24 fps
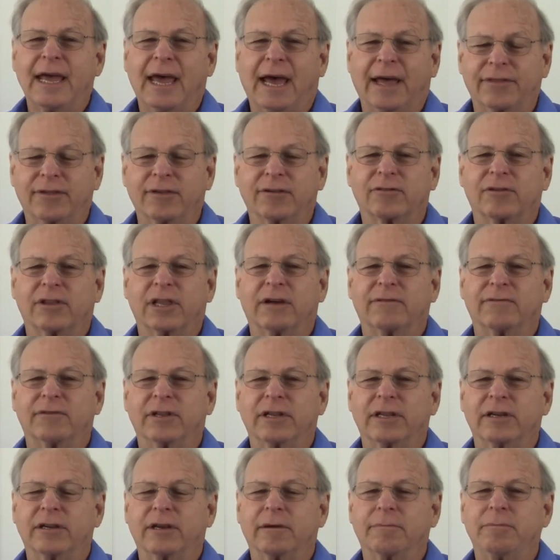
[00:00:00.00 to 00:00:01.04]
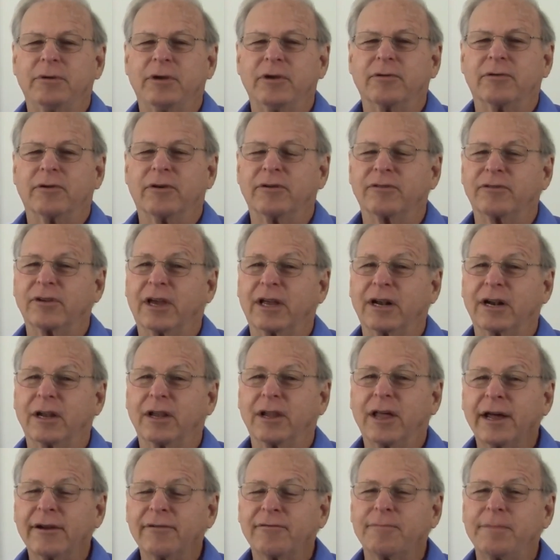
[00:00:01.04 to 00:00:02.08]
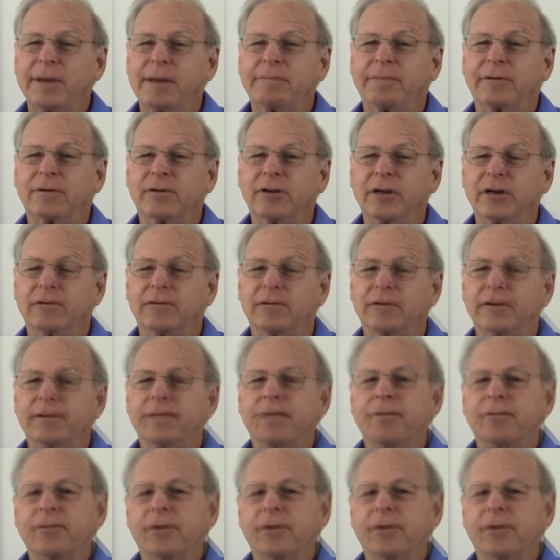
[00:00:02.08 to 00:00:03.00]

at this level in computers, and a lot of people don't.